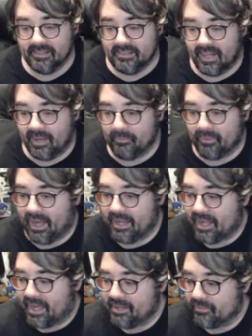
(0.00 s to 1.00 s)

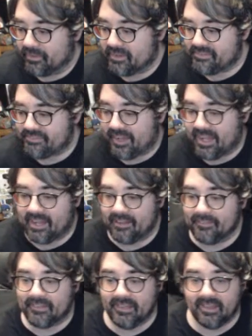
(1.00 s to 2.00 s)
I don't want to say
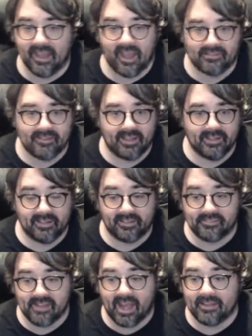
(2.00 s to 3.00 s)
anything yet on an
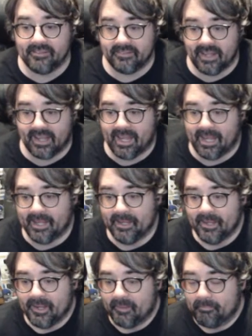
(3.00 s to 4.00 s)
exact day,
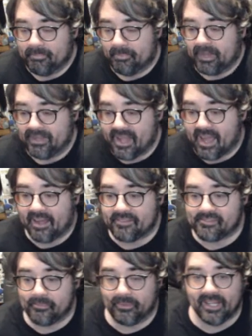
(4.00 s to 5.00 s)
but
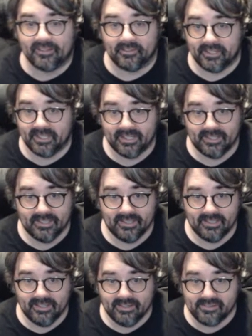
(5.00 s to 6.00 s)
yes, weekly.
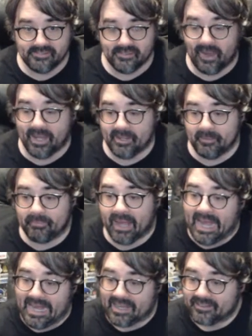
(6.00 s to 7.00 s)
So I am
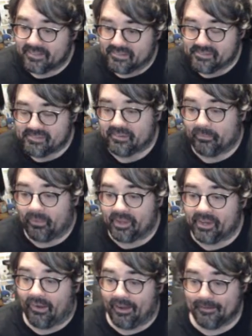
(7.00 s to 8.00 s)
back. This isn't a
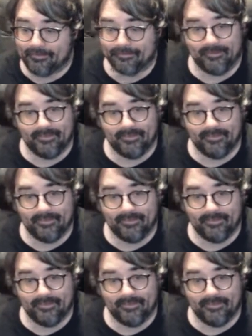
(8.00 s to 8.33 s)
one-off.